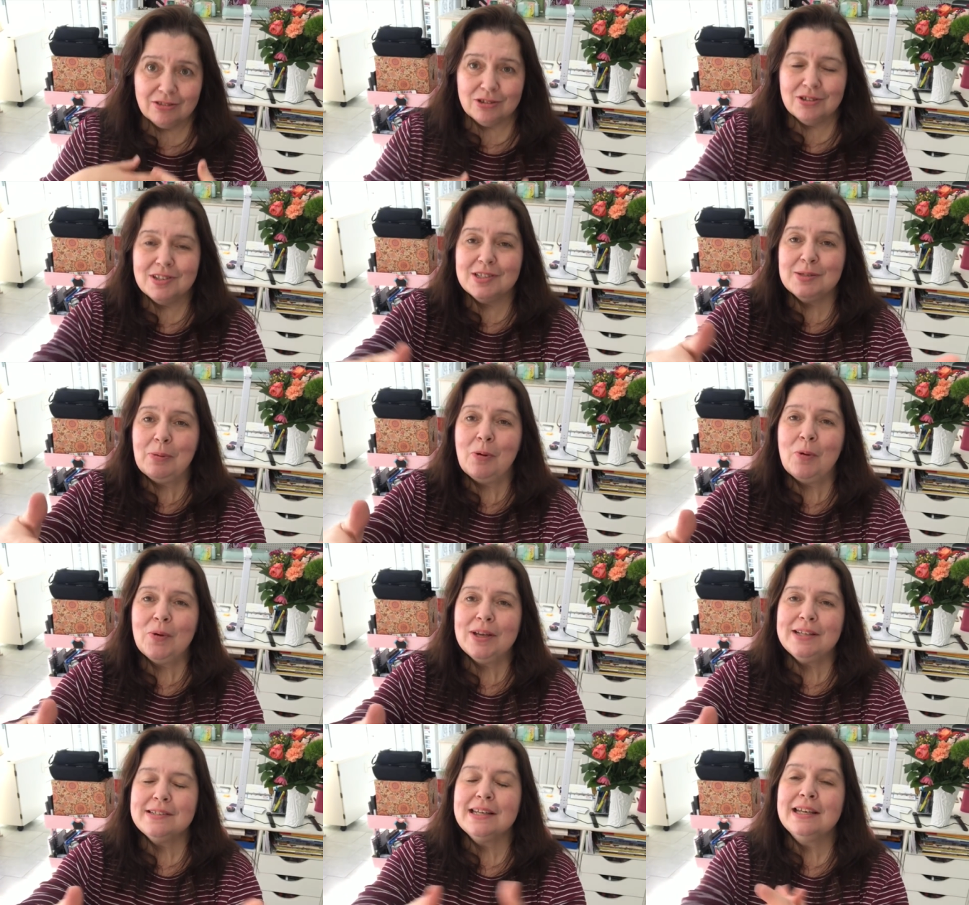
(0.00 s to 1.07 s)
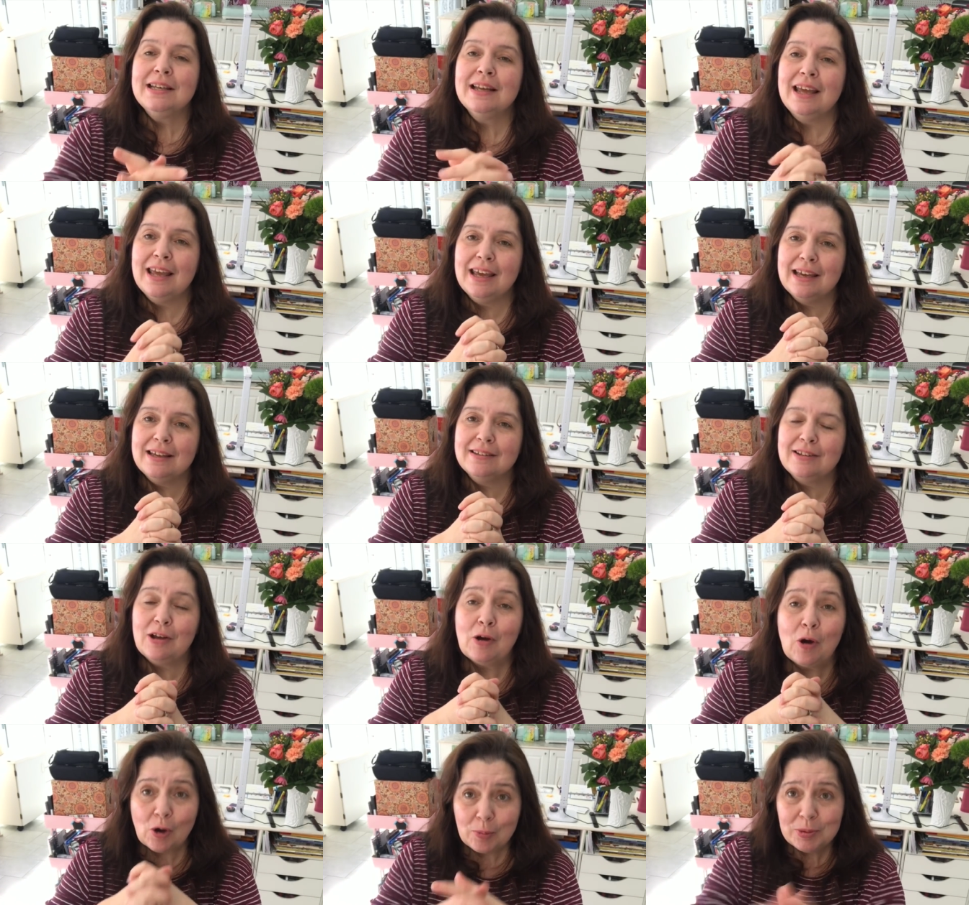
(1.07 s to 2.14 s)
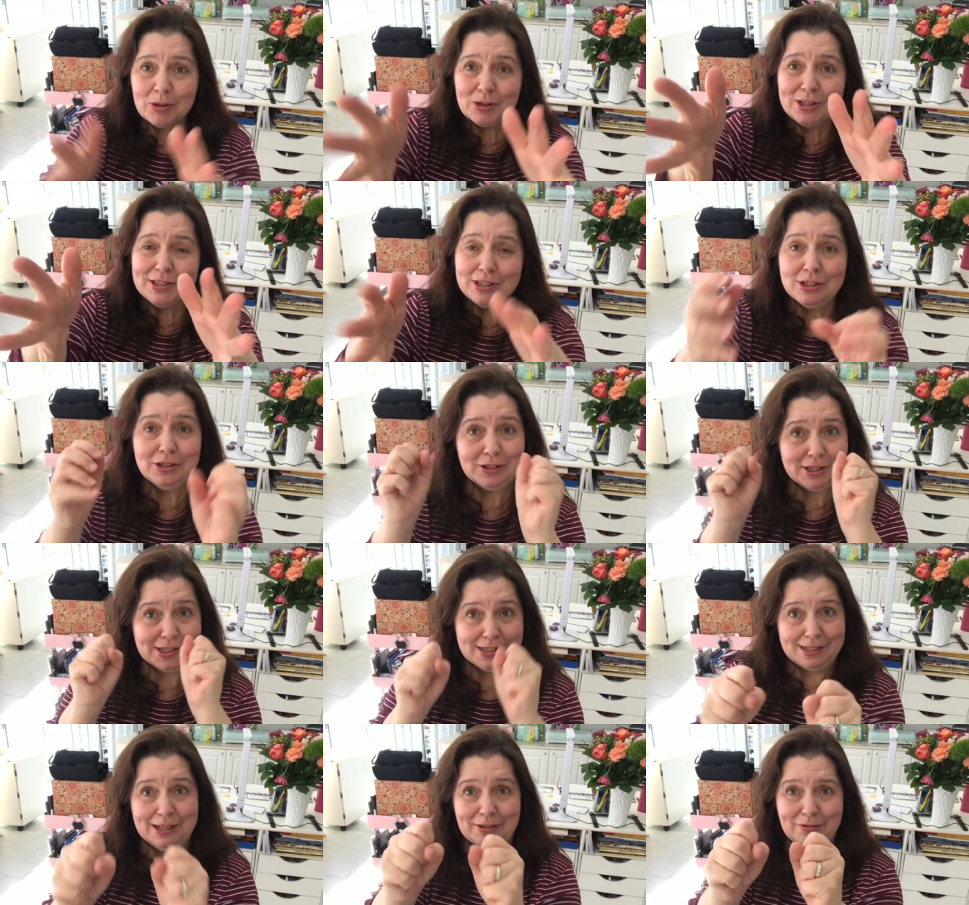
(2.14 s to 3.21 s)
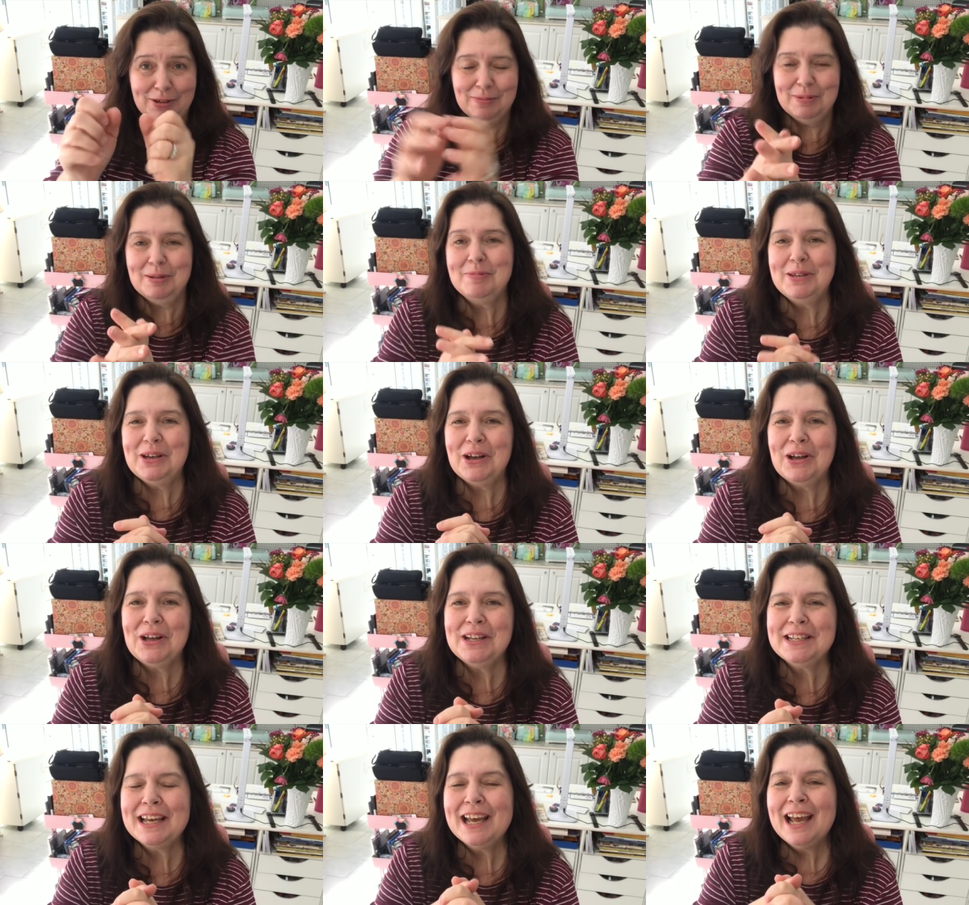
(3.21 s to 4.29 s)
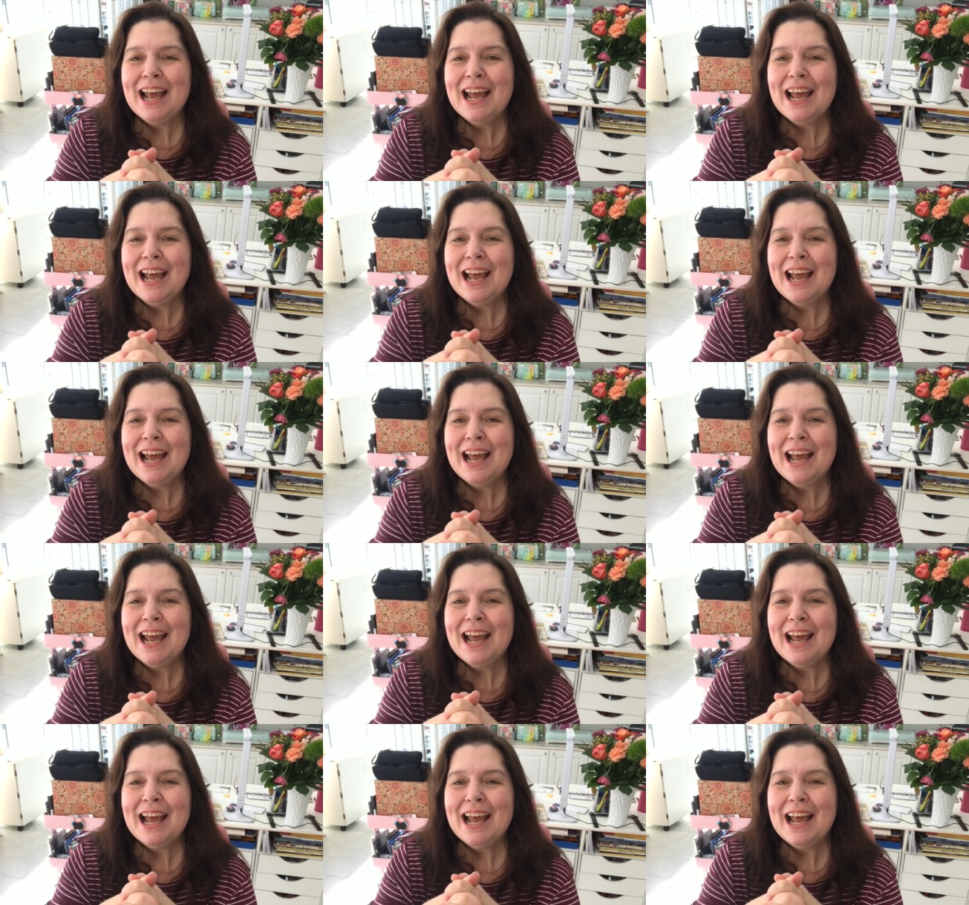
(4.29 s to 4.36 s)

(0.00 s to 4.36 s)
to this point, and I hope you continue to stick with me beyond.